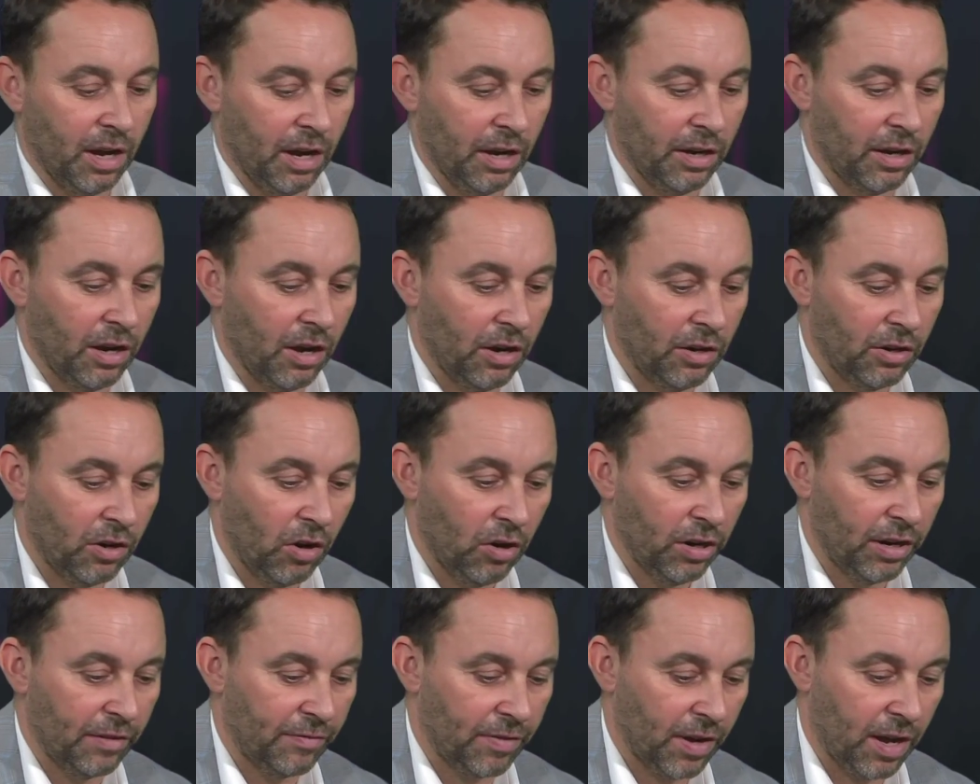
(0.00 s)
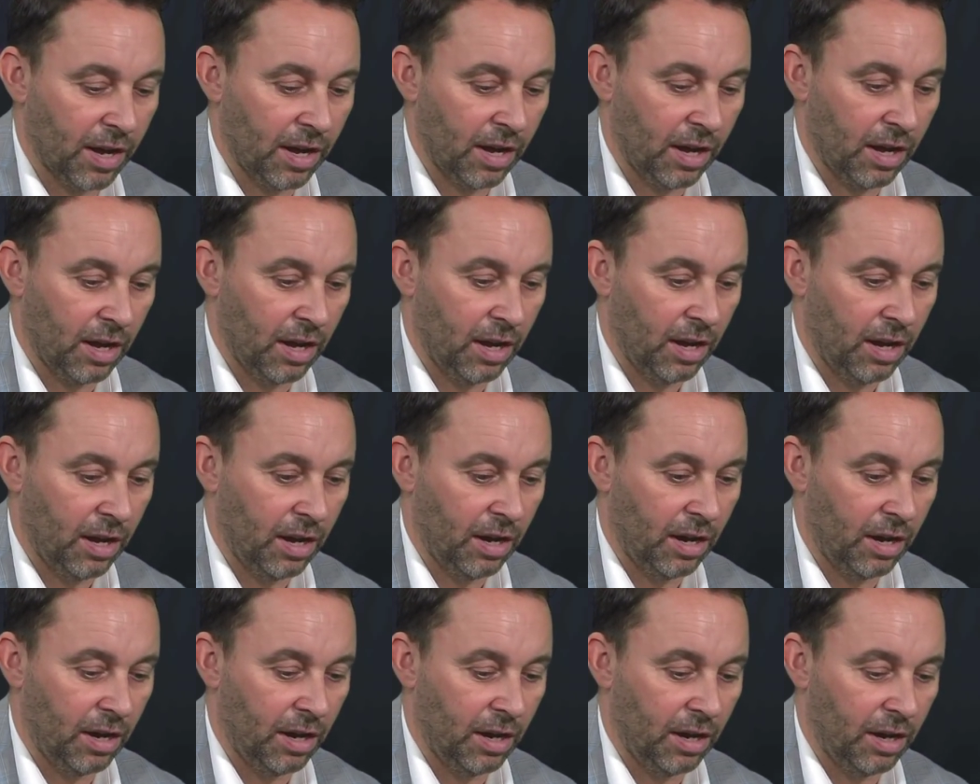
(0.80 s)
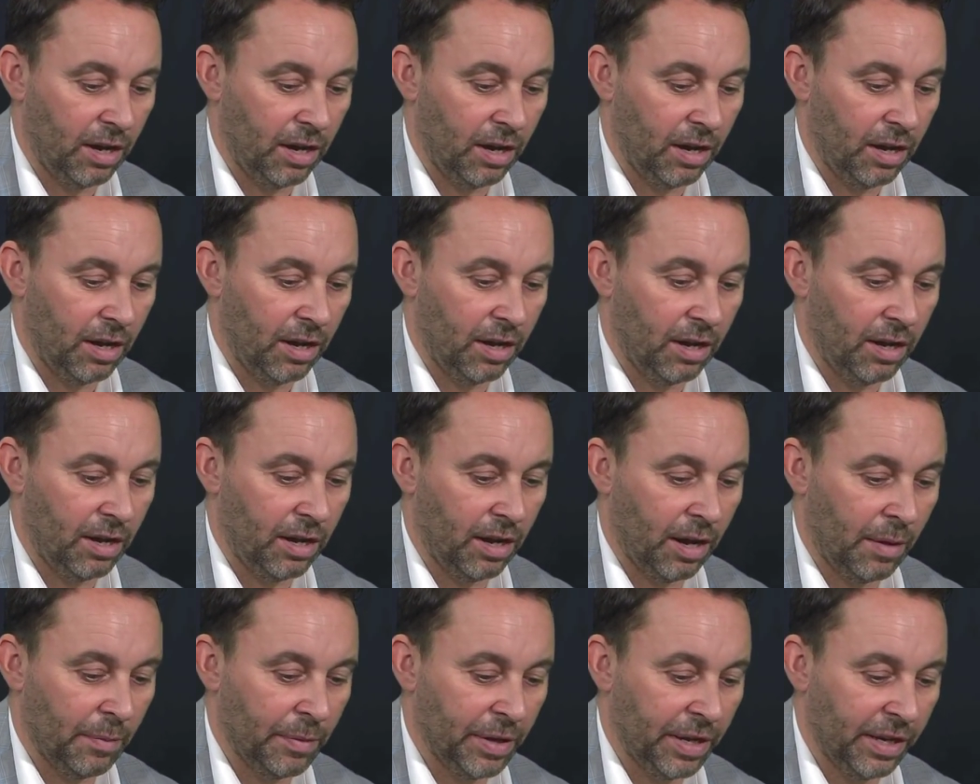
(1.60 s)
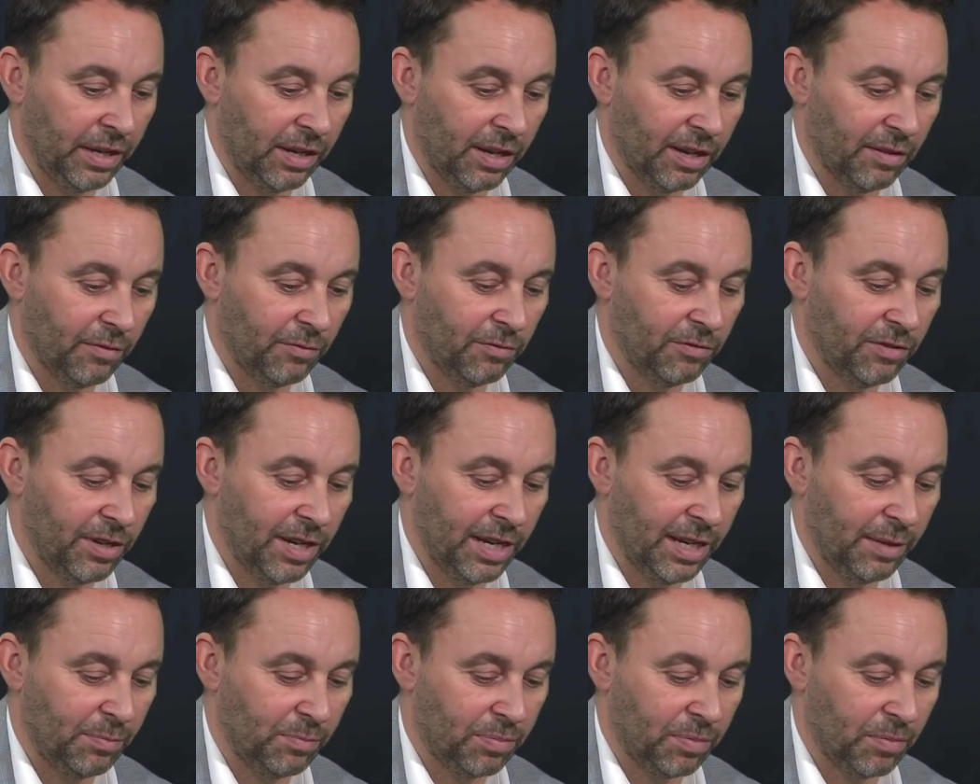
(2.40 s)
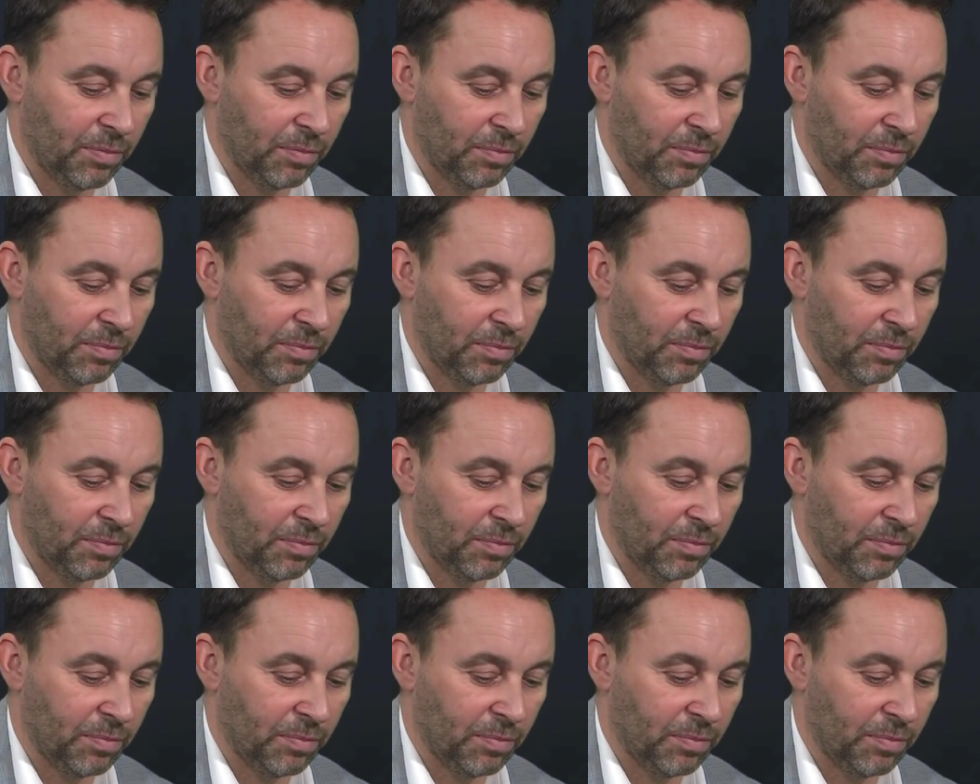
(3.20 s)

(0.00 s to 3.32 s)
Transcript: and, and Olave, I, I mean, really,